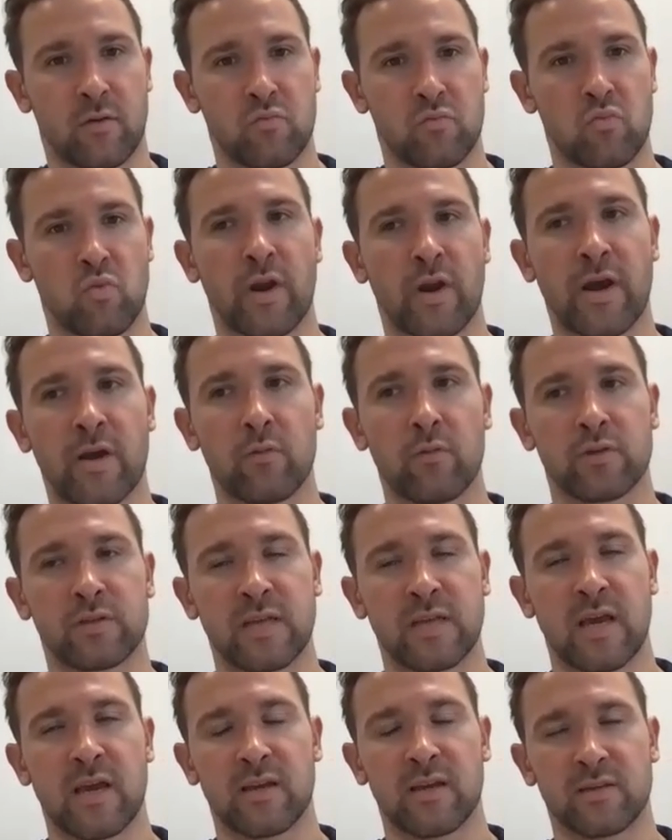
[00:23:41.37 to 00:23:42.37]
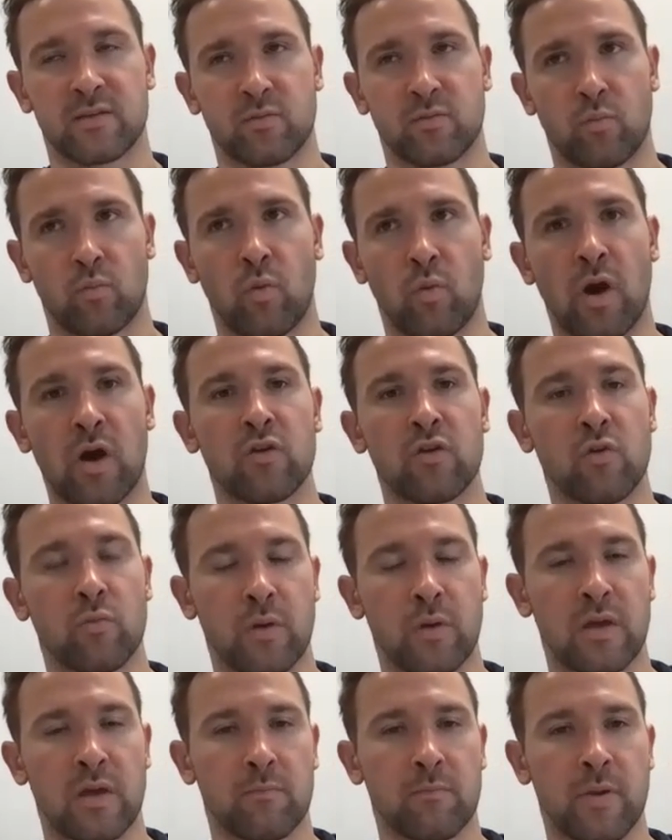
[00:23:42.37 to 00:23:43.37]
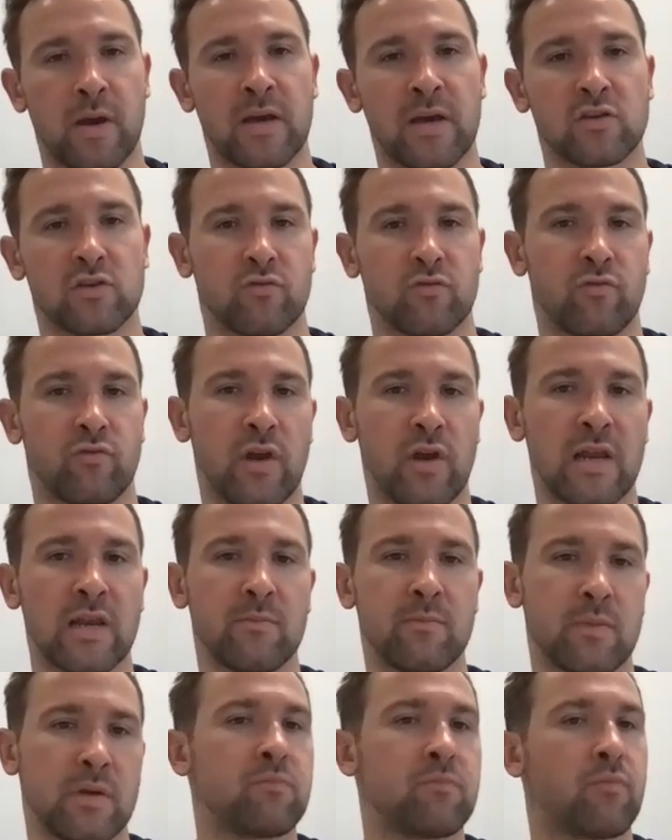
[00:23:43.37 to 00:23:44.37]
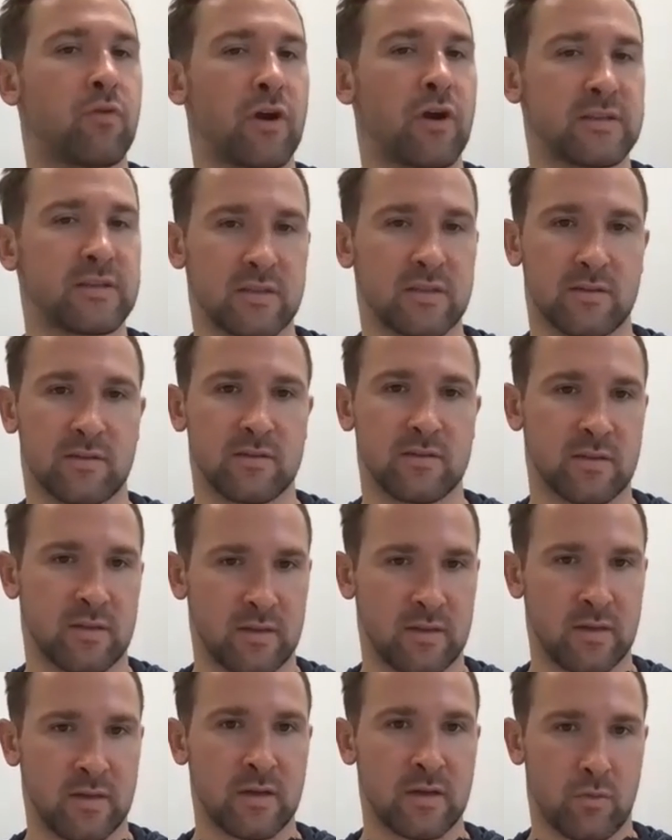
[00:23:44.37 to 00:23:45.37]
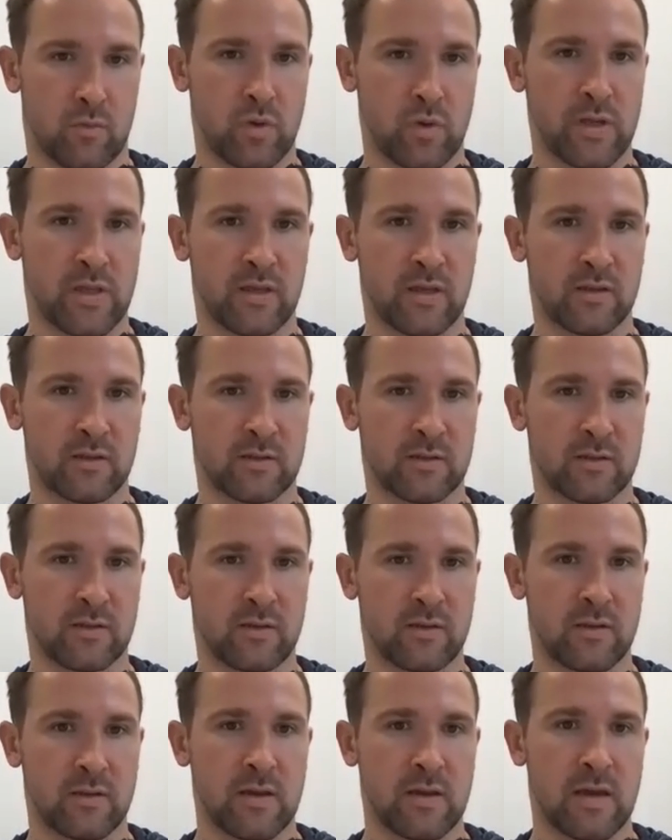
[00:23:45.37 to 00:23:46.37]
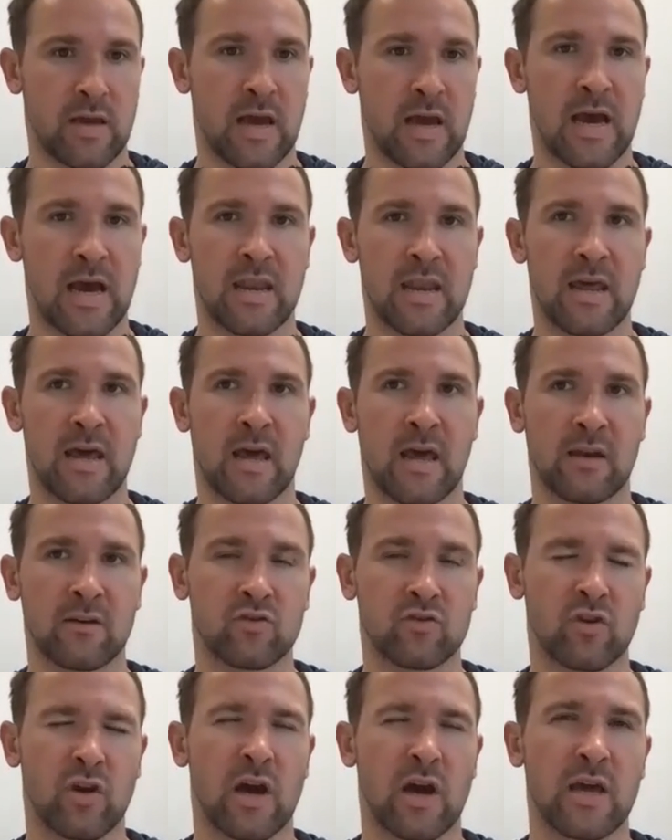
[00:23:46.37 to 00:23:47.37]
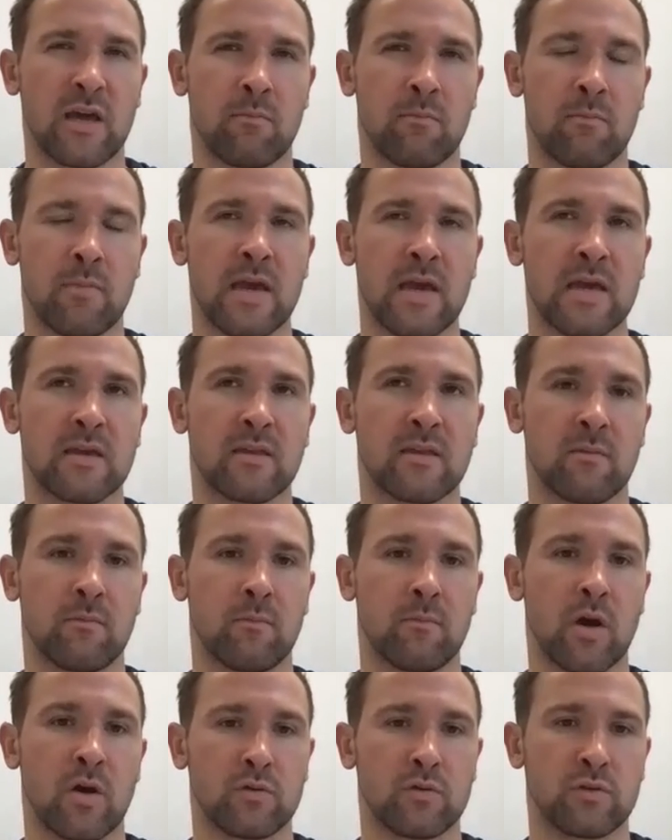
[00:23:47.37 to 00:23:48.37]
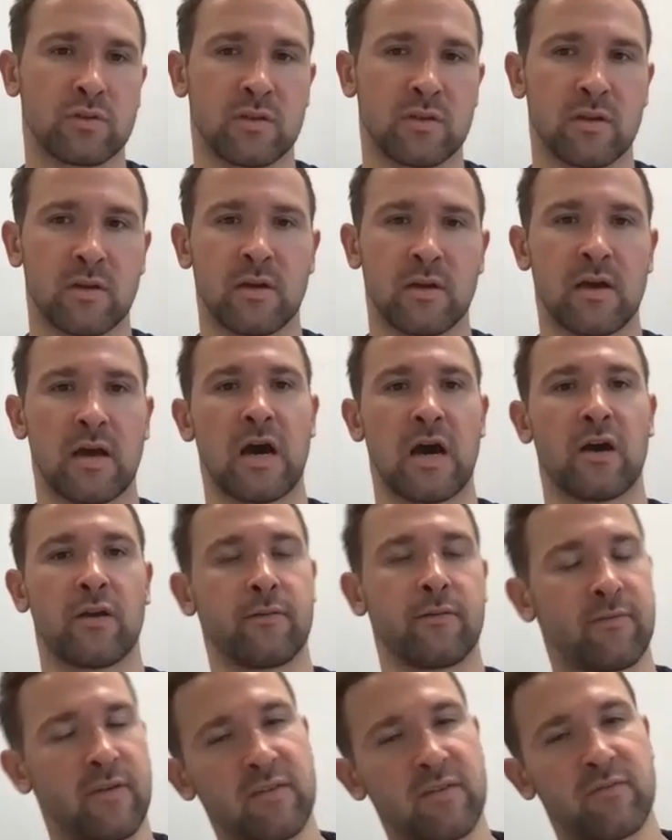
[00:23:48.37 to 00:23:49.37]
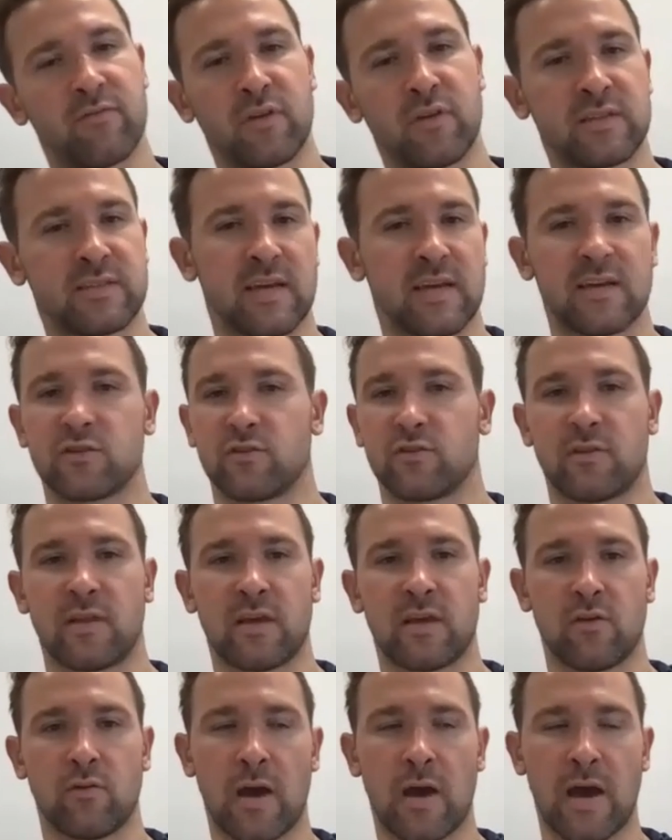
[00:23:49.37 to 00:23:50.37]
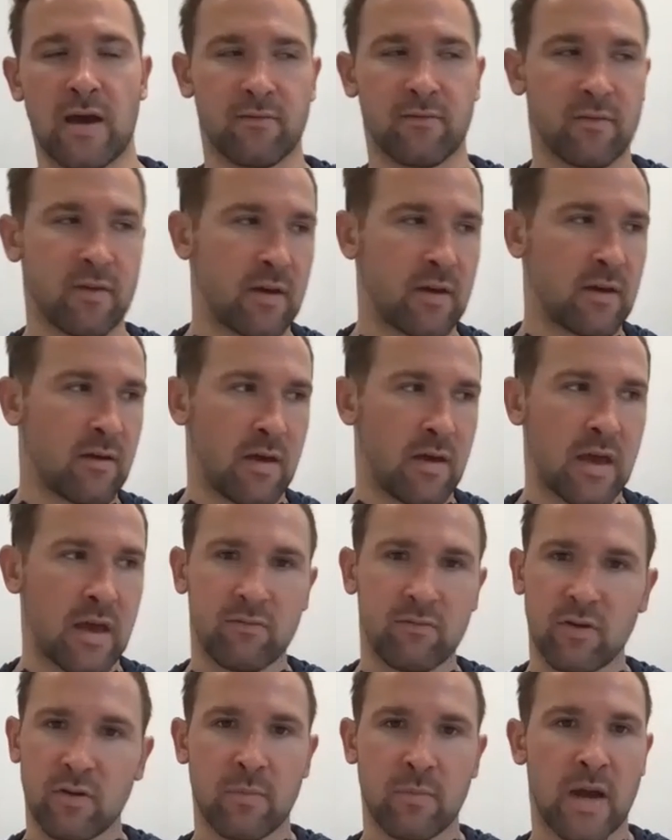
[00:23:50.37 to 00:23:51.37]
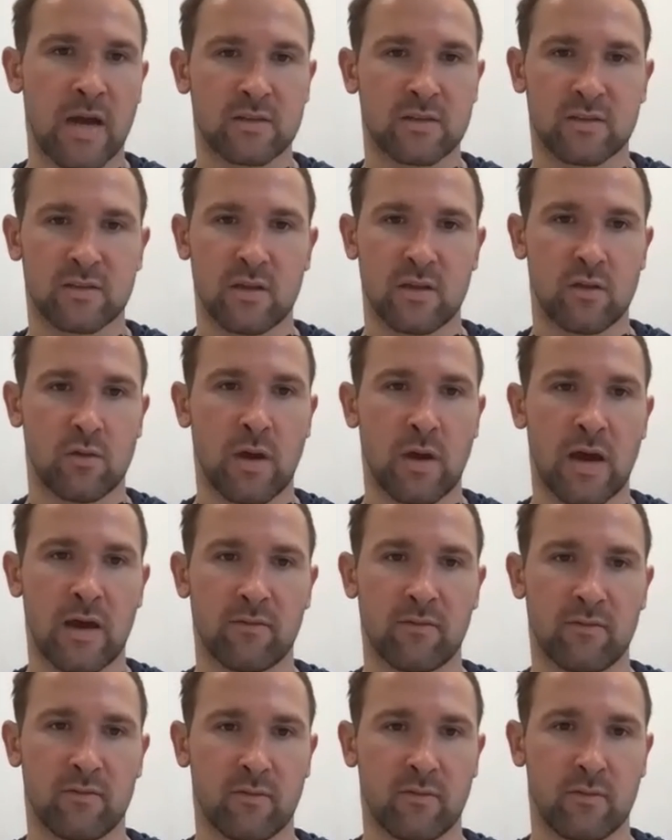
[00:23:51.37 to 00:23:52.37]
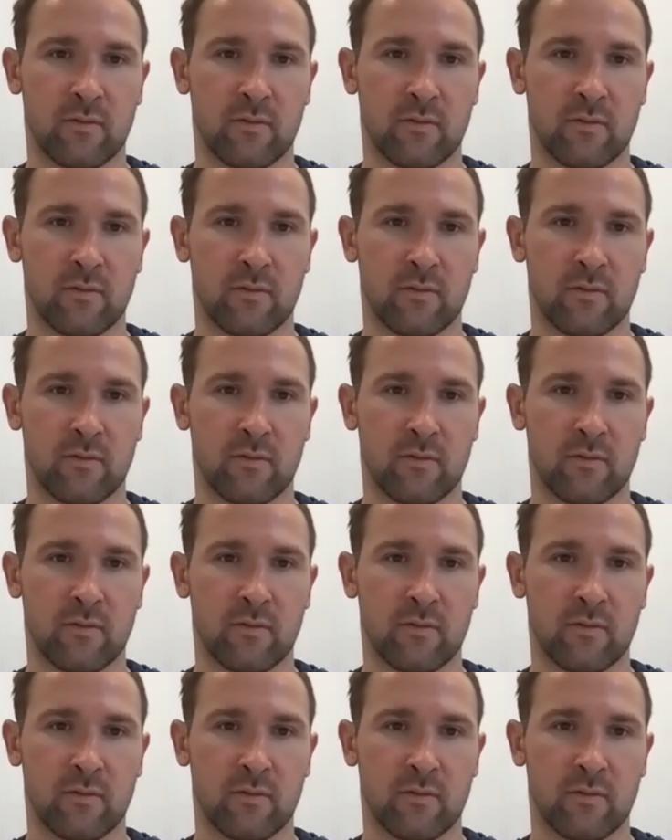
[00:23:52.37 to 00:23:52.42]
What I would say is, while you're being patient, really be present with it and try and make the most out of every session that you have, every match that you have.